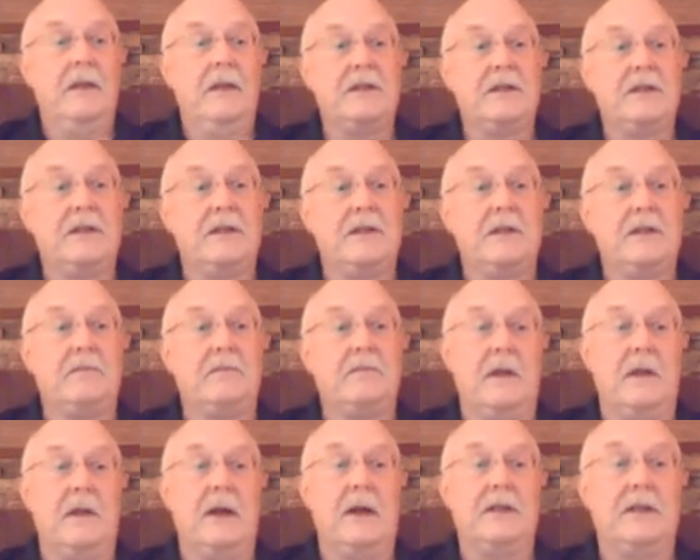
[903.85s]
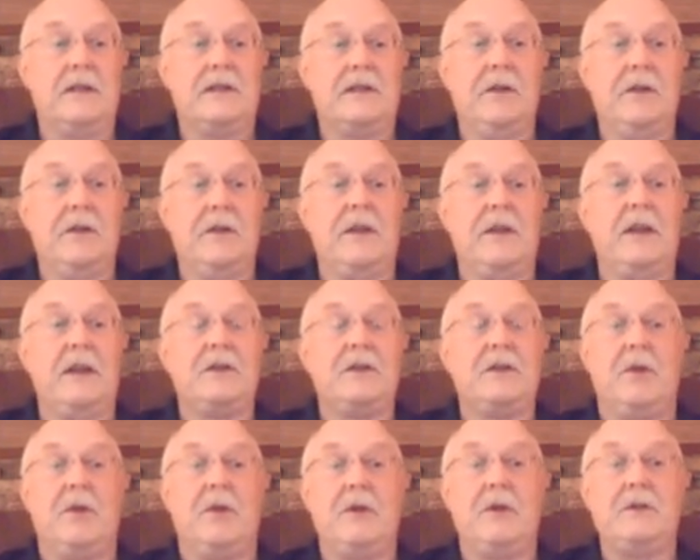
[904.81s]
This is a single
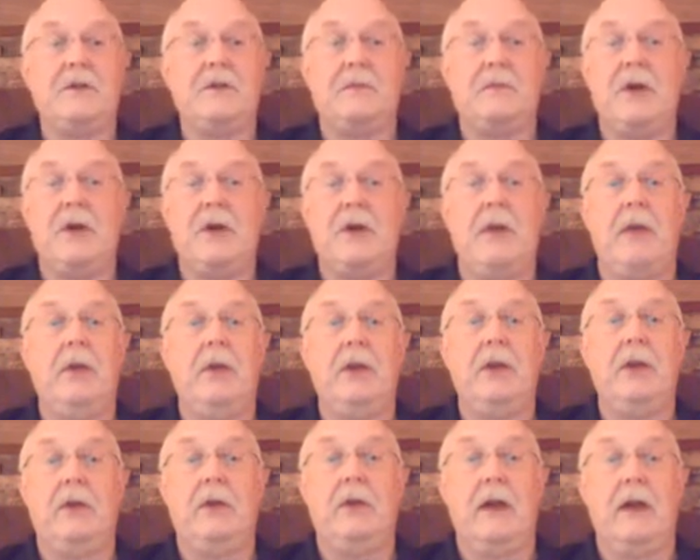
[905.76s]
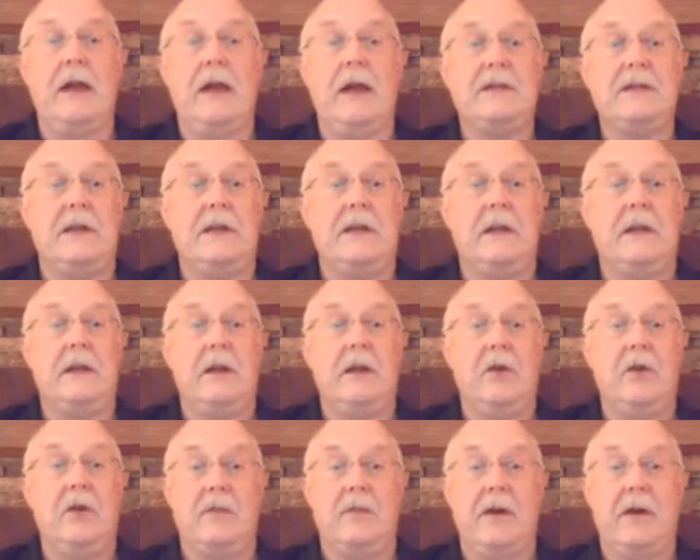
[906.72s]
thickness approach is predominantly utilized in
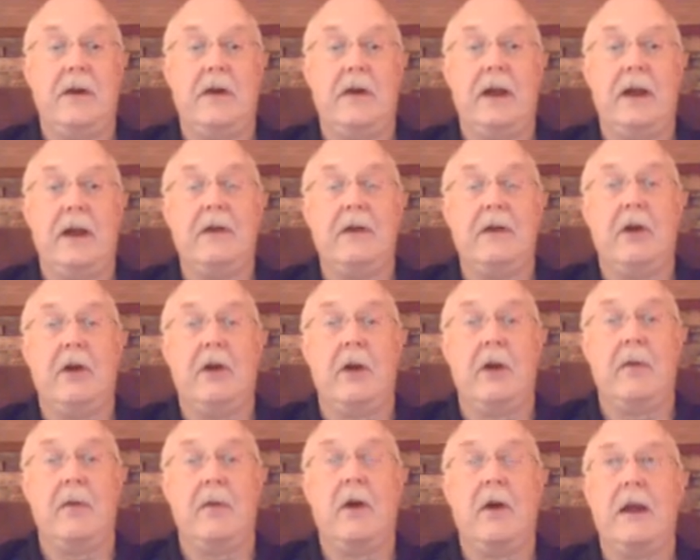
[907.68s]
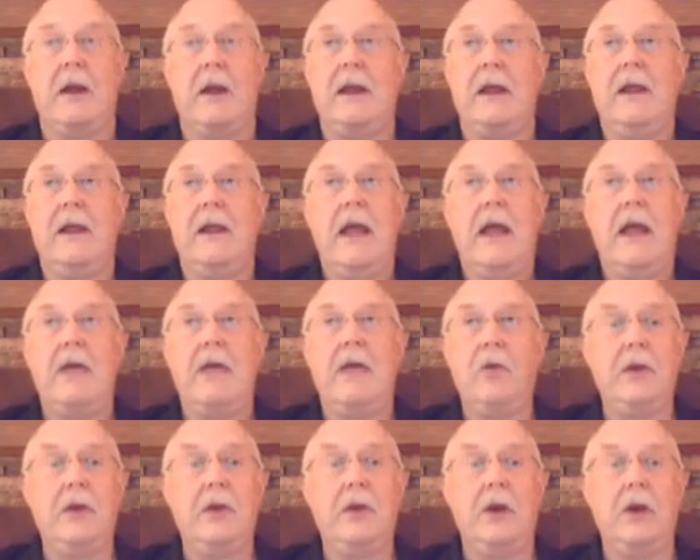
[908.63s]
the North American hydrocarbon market.
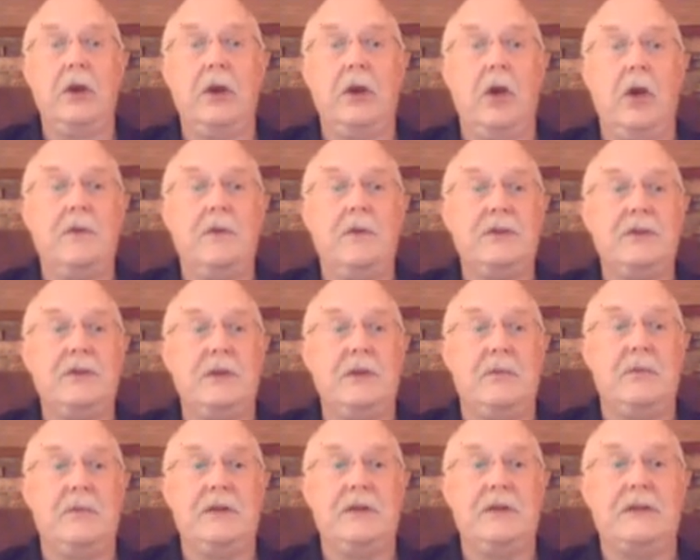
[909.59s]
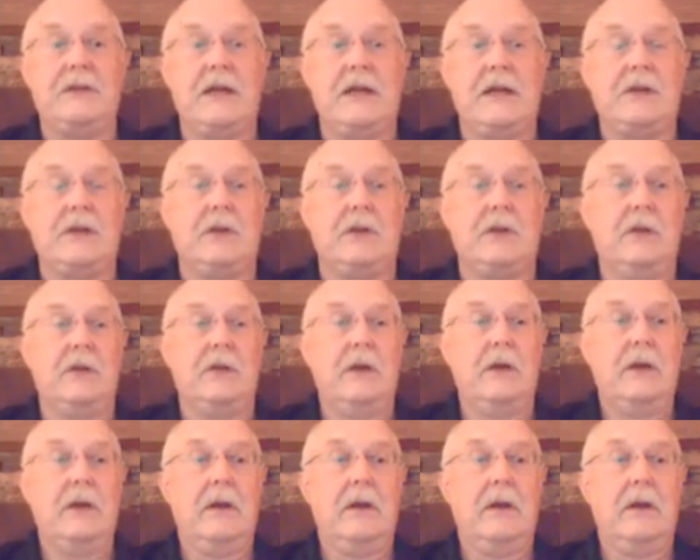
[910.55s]
Everywhere in the globe is using multi-sectional.